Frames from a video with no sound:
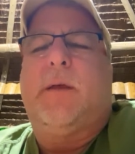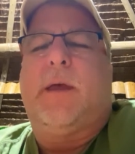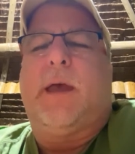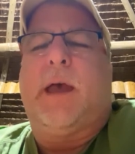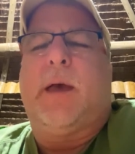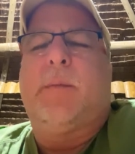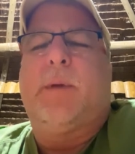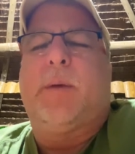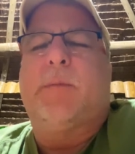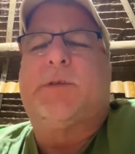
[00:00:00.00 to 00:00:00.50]

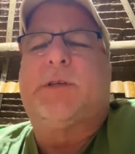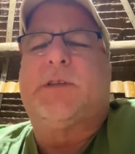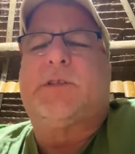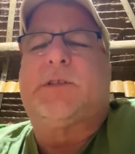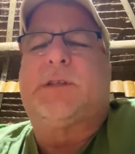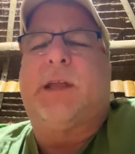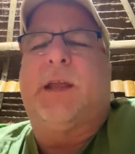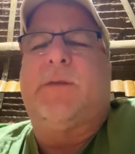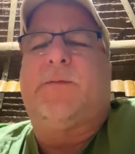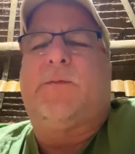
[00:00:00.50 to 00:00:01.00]
MM says,
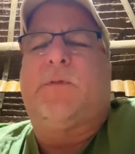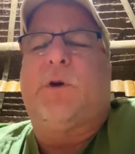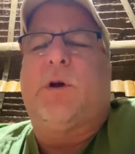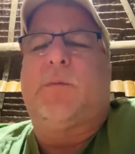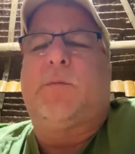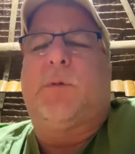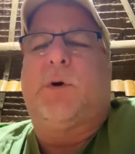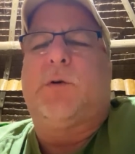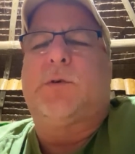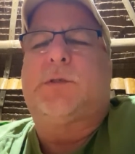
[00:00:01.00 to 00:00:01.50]
Steve
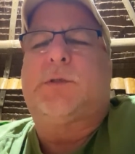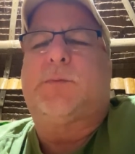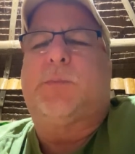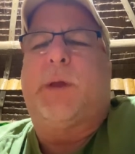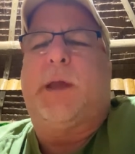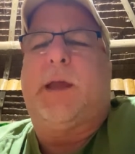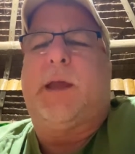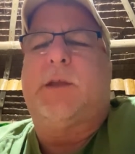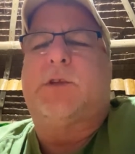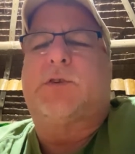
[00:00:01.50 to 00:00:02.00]
Ford, most
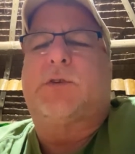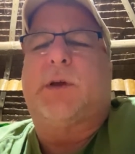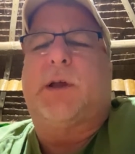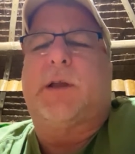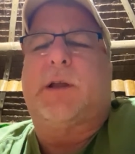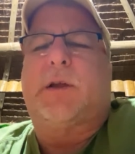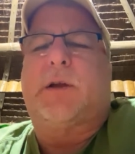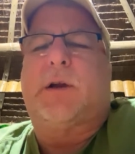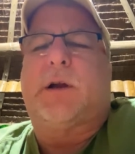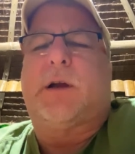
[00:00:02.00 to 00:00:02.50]
PH
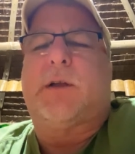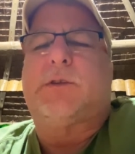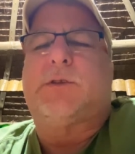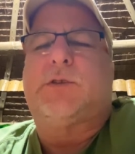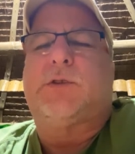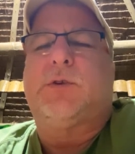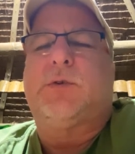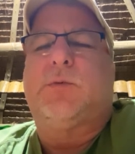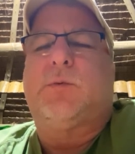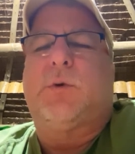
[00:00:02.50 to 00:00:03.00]
credit cards
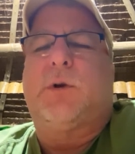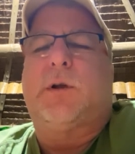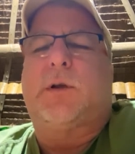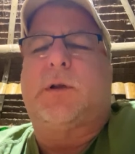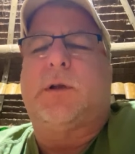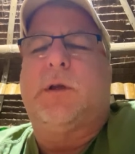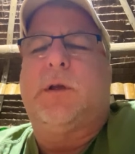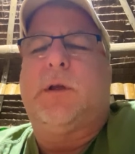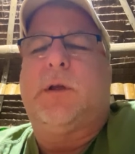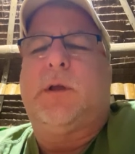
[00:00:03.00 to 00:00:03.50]
do work.
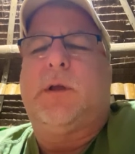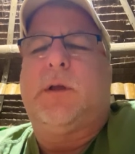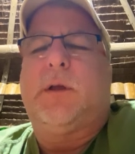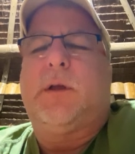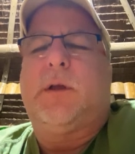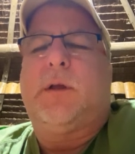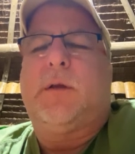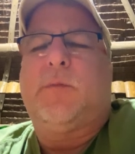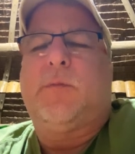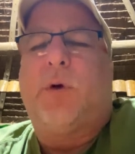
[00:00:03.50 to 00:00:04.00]

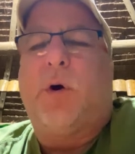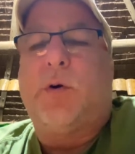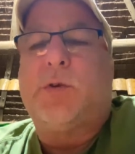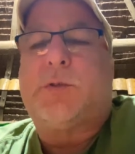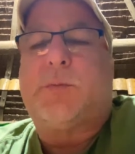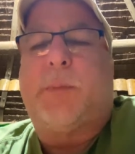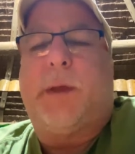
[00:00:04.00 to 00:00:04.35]
Most